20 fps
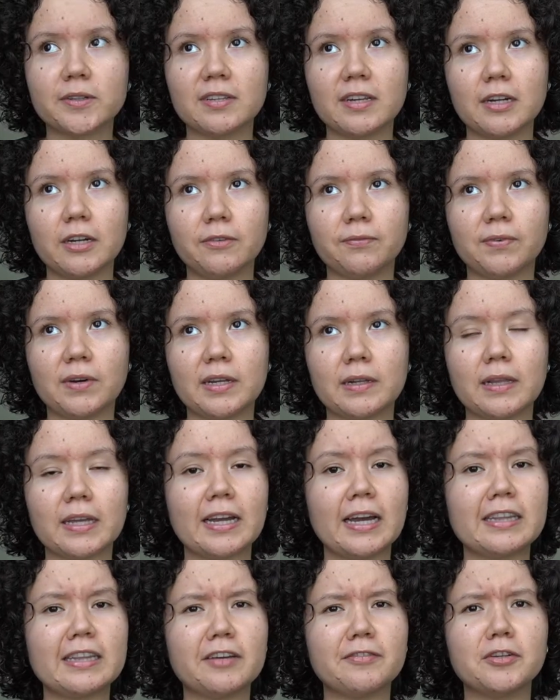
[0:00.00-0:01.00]
terrified.
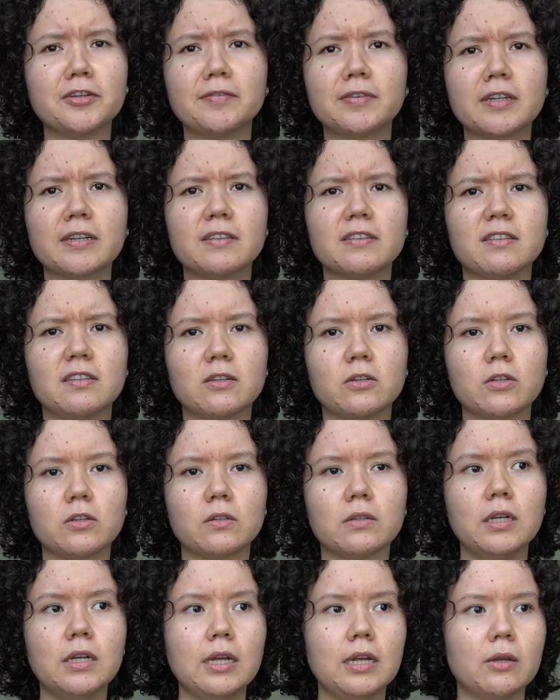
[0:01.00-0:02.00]
Like I never even
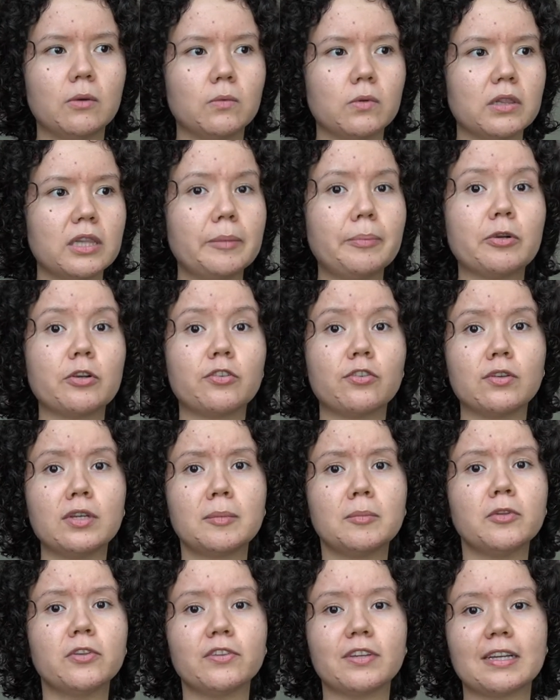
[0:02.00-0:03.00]
considered really
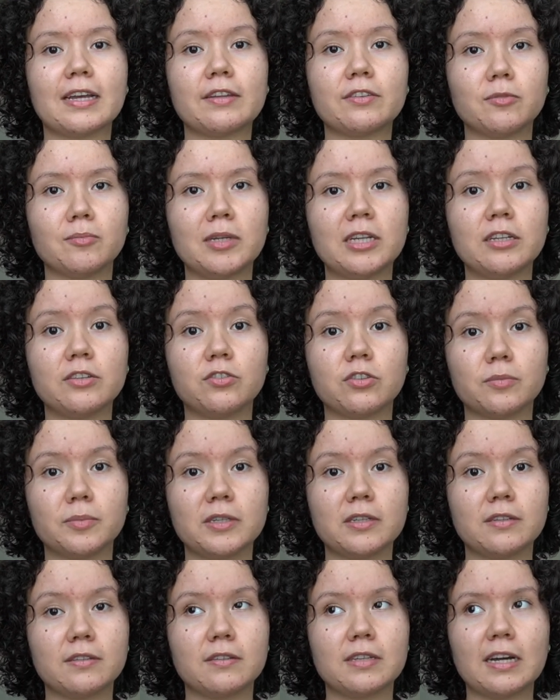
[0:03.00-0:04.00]
pursuing music as a major
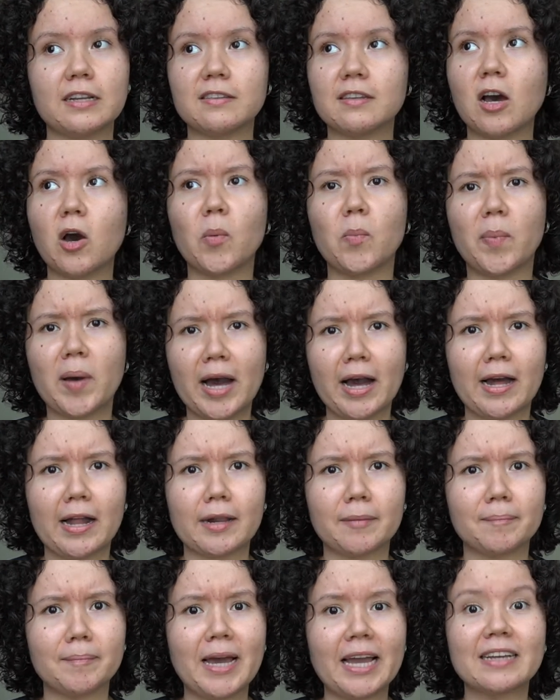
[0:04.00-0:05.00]
because that's how
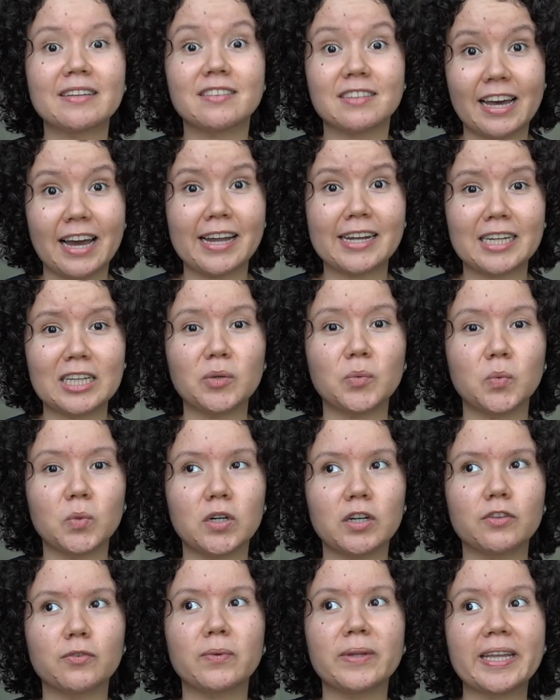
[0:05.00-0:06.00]
bad my anxiety
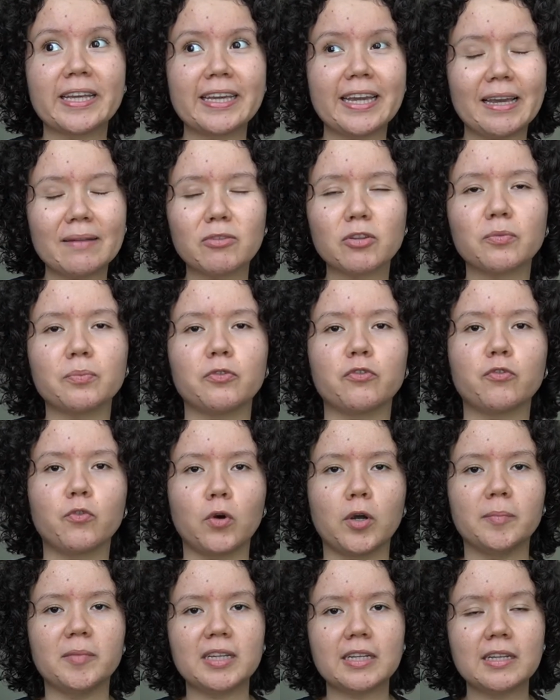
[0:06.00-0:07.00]
was when it came to
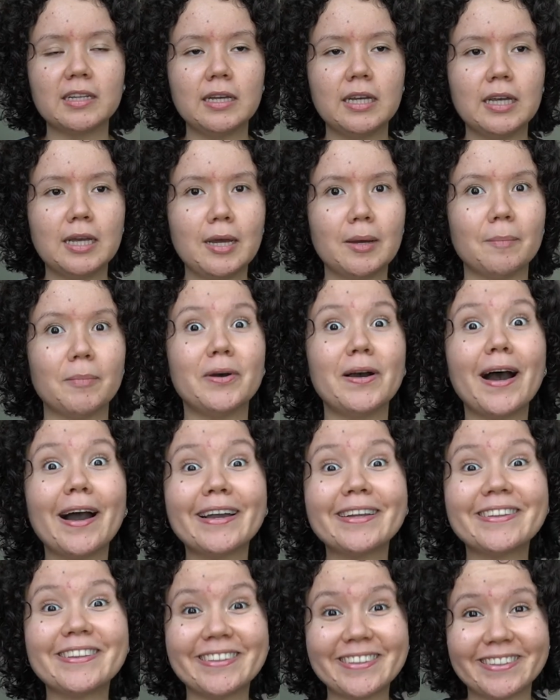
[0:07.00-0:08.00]
performing. But
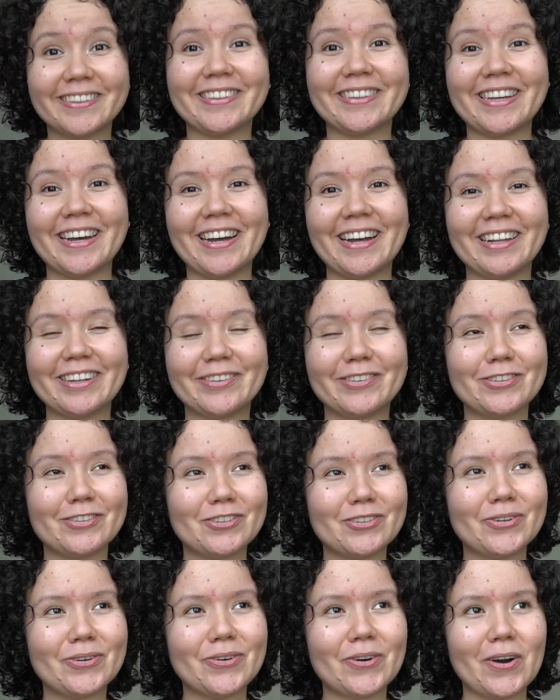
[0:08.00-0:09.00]
I did that and it
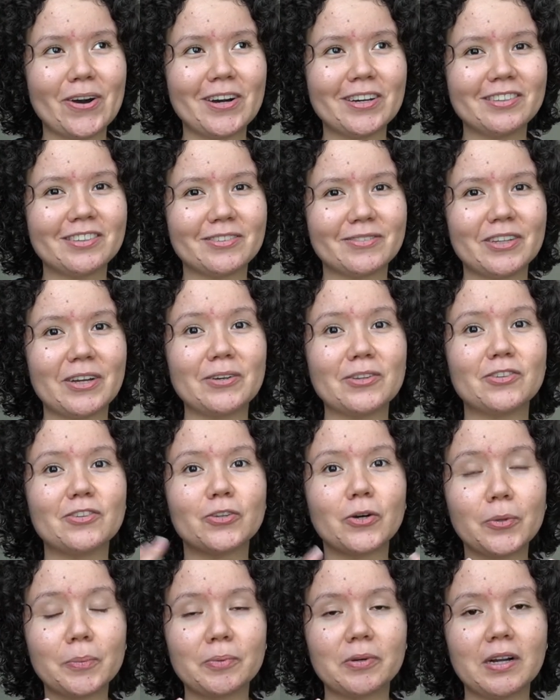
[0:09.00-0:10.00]
was so awesome and I was
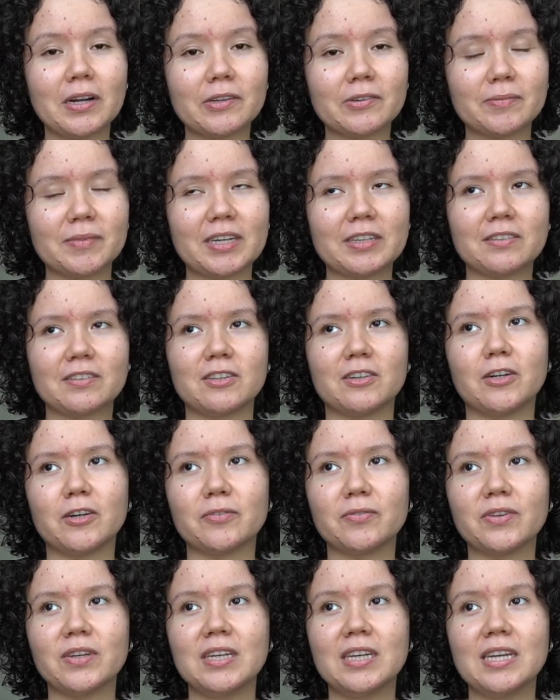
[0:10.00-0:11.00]
so proud of myself.